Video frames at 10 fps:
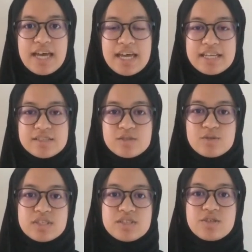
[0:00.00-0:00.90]
And
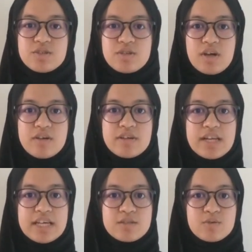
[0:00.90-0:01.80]
students should not
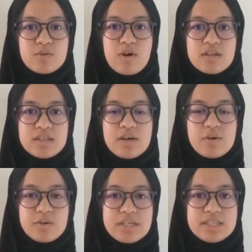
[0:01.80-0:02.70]
rely to
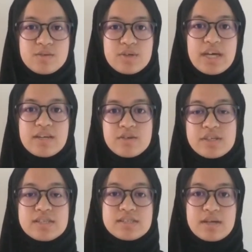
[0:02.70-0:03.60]
Allah only to get
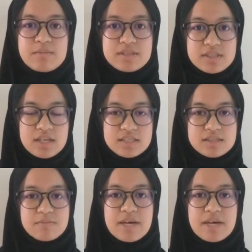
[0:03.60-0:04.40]
good exam results,